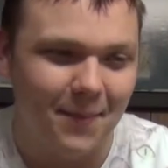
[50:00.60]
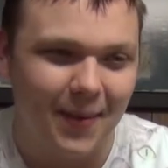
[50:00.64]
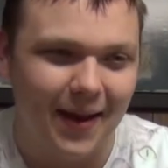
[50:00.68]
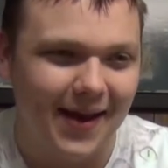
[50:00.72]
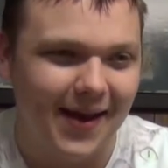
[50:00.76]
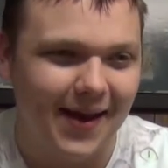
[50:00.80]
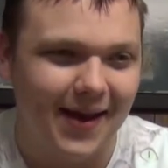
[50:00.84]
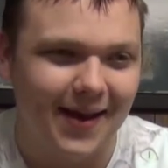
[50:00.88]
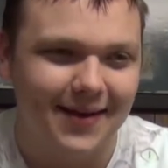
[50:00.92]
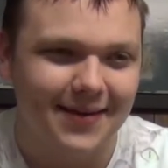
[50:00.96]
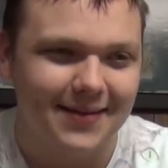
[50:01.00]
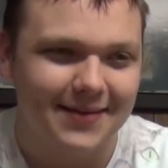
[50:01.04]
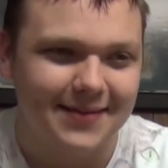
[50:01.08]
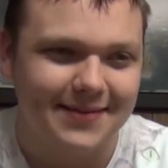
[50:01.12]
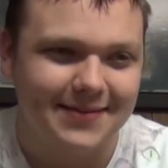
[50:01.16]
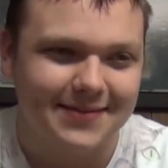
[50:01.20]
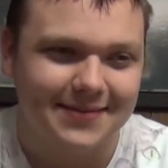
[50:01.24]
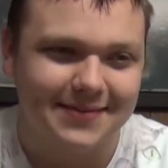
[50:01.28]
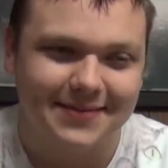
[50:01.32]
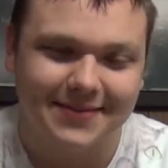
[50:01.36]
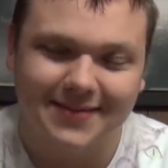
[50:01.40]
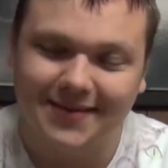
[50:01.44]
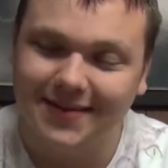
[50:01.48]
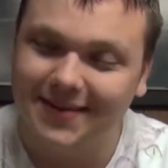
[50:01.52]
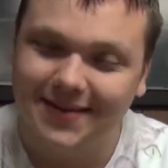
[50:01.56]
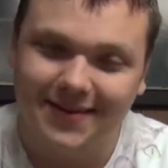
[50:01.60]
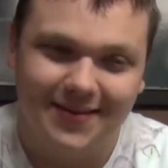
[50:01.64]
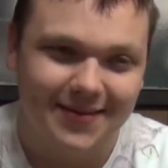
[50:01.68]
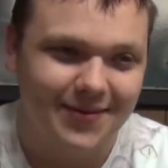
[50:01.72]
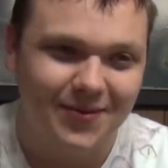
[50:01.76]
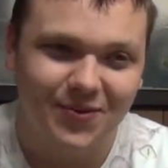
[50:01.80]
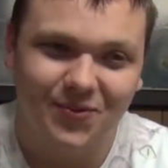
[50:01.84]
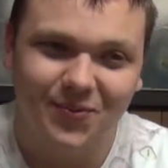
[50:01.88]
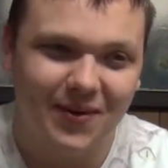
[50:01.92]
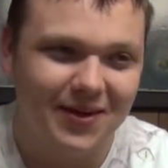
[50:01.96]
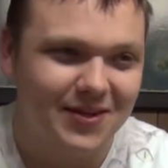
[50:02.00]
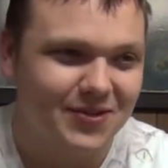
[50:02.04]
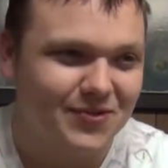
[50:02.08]
man.
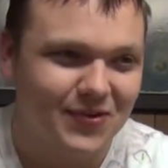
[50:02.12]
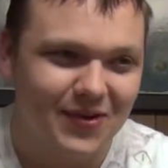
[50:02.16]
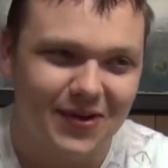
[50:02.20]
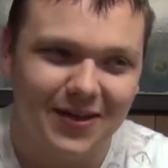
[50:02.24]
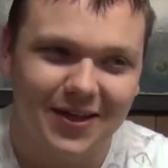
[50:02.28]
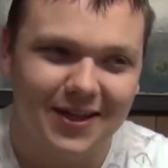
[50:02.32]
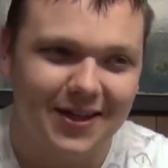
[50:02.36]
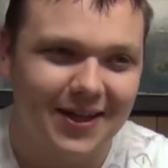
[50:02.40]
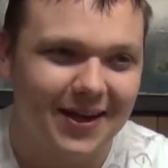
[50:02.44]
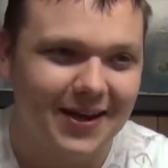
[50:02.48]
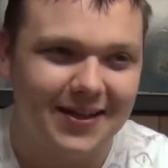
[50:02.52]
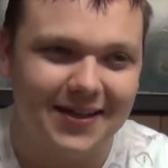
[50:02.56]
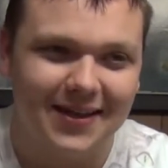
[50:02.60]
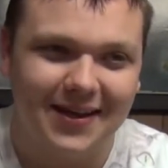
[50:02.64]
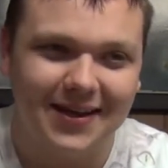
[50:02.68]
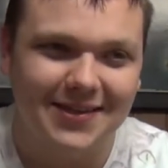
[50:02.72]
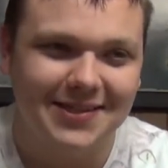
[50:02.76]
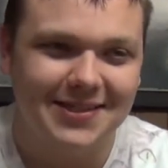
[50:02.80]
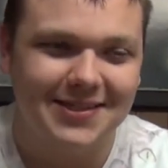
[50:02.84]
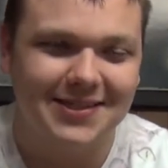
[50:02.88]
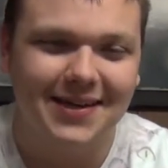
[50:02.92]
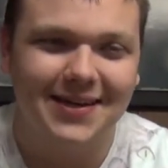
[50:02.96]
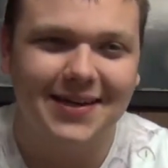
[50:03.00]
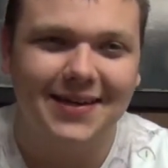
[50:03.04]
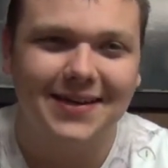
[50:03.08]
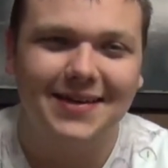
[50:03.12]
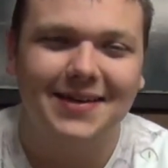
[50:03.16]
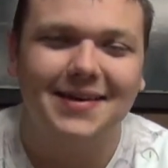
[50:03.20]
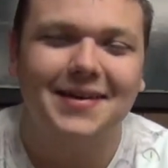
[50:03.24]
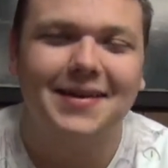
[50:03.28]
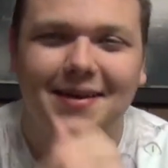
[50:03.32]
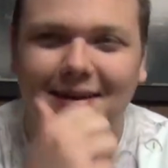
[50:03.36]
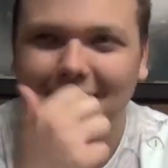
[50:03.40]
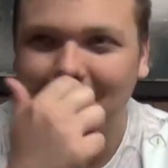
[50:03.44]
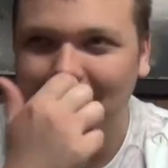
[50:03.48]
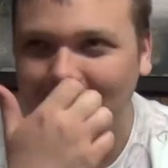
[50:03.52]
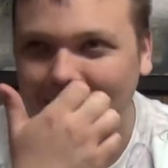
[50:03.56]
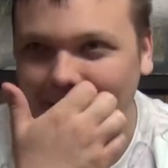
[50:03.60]
You must really like that shit.
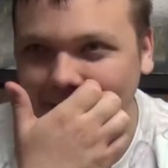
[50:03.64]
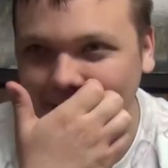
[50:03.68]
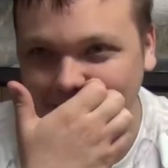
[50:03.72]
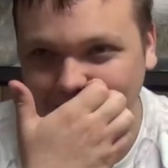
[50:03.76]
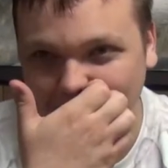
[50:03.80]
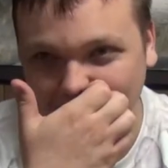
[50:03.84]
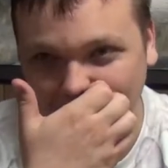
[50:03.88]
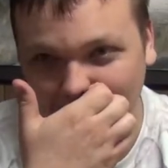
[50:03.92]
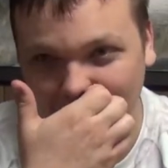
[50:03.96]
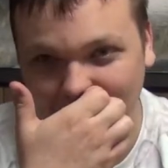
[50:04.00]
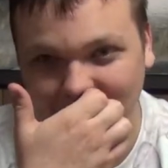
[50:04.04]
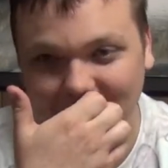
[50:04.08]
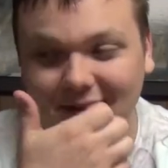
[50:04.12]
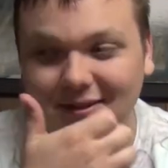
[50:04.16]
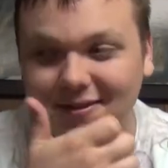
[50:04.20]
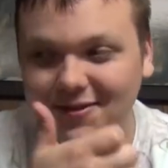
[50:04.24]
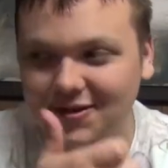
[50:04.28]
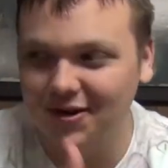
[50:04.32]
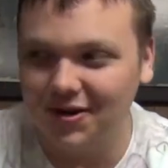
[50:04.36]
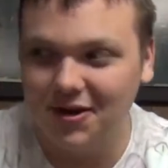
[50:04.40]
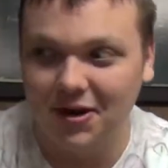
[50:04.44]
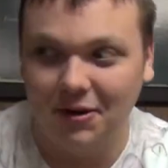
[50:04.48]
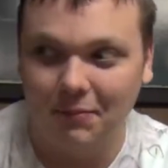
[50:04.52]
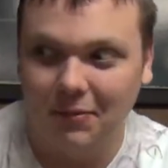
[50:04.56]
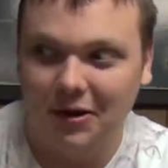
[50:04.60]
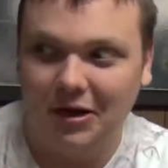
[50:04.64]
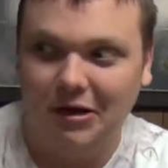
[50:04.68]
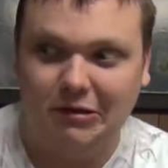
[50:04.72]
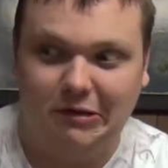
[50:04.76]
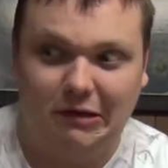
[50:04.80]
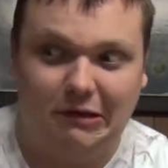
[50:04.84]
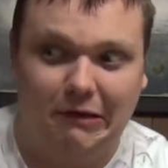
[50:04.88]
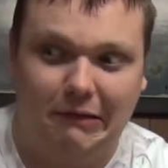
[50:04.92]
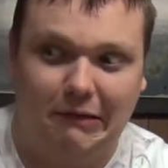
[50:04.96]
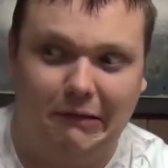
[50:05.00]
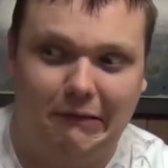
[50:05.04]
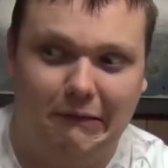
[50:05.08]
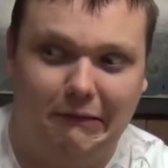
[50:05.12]
And so he looked at me
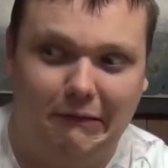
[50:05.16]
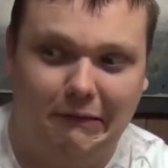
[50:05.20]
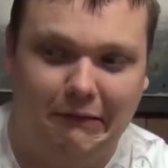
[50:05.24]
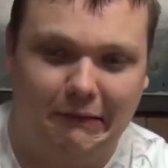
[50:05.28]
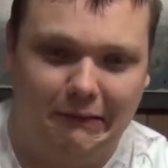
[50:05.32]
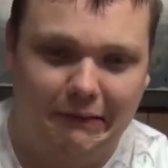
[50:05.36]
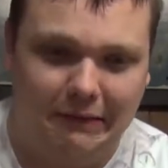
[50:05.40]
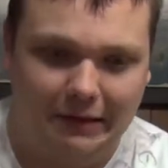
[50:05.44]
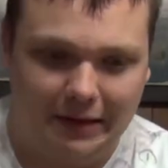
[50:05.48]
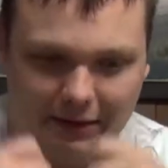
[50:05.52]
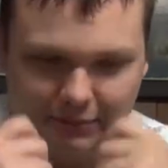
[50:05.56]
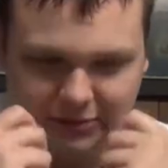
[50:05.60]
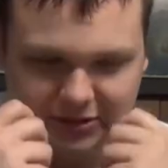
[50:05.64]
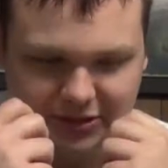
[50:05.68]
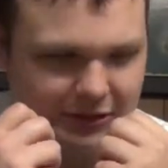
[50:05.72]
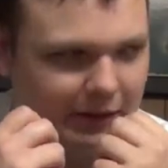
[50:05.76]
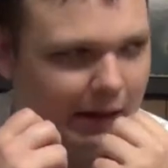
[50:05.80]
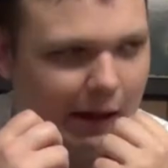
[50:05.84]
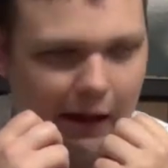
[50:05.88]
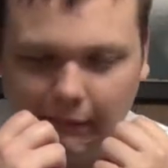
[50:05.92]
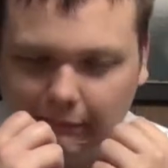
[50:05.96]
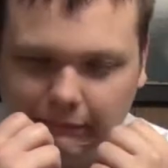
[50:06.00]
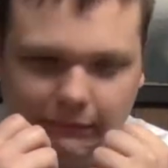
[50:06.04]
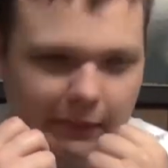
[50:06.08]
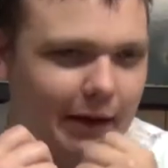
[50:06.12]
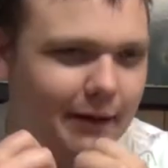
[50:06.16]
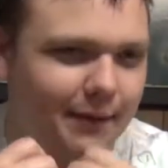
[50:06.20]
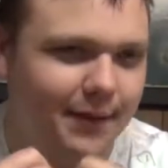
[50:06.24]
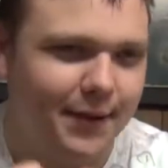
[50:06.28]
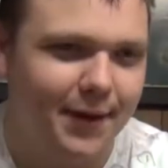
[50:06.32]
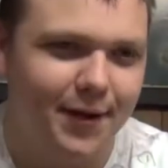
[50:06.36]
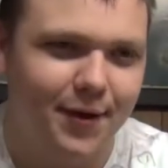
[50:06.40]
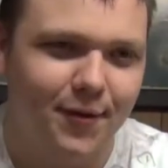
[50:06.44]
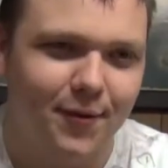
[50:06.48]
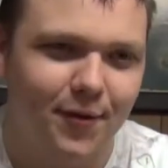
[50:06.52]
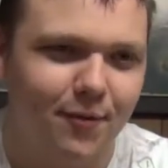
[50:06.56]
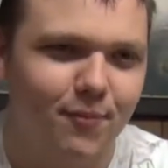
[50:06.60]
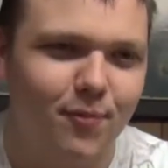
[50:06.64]
like, ugh, and I'm just not,
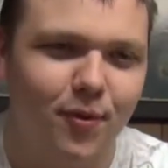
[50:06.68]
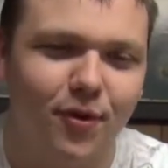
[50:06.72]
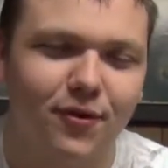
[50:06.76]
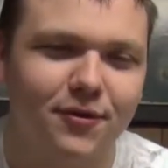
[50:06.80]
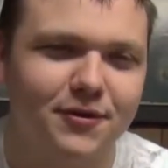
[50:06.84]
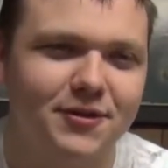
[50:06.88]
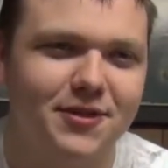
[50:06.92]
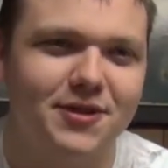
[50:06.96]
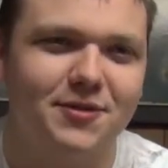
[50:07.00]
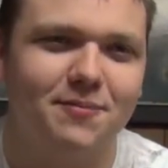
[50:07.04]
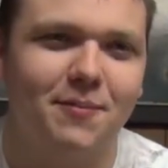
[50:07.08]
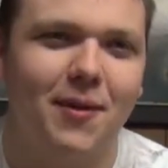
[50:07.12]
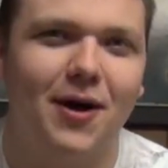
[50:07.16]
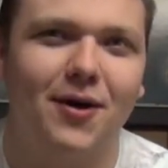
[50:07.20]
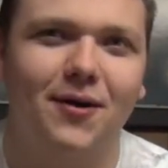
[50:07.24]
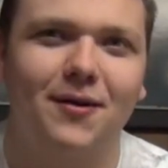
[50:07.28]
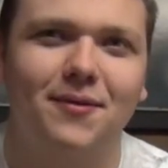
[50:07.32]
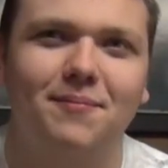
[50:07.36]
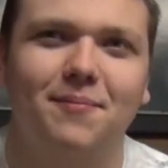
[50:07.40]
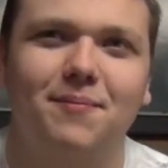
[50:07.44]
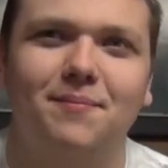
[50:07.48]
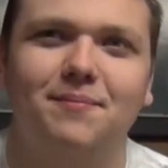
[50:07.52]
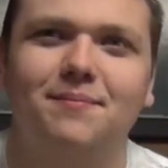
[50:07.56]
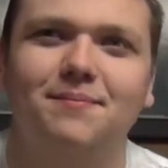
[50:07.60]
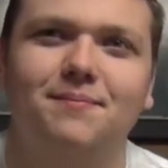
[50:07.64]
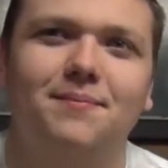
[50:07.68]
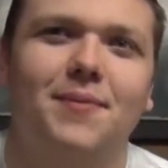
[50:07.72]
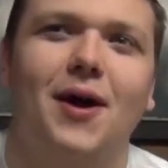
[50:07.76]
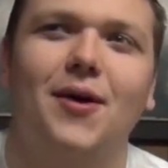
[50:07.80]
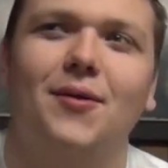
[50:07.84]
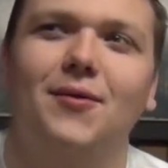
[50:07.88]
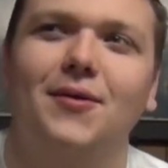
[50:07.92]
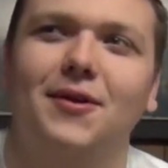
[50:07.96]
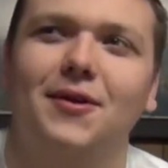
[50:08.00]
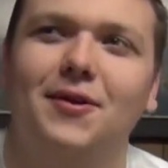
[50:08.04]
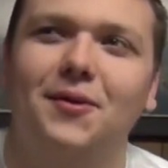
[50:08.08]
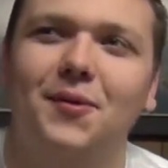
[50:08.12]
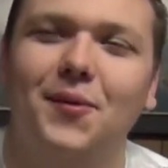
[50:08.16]
we're both just
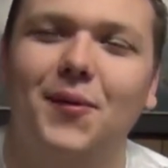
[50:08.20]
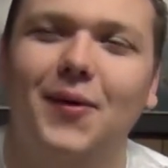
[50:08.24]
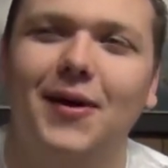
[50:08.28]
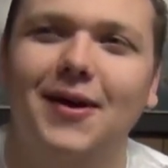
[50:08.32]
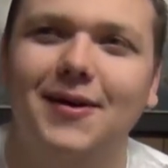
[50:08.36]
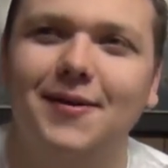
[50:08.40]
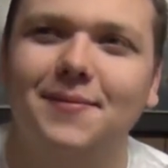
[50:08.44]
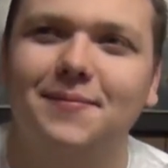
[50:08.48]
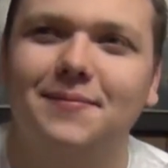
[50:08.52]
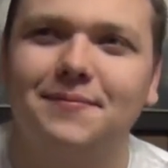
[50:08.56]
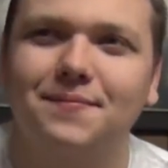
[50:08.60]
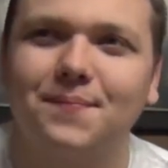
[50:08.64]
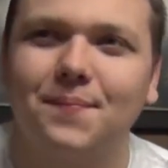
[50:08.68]
pounding it away.